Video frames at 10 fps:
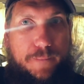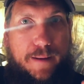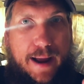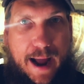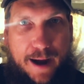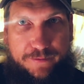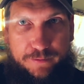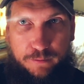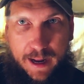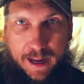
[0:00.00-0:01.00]

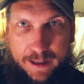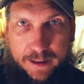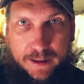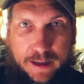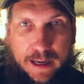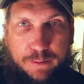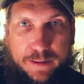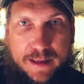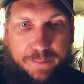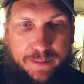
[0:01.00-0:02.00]
halfway. And
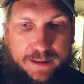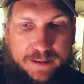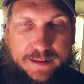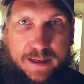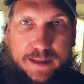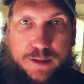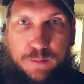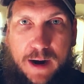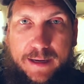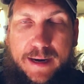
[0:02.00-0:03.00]
what that means is
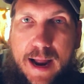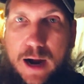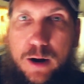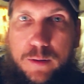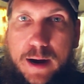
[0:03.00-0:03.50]
right now,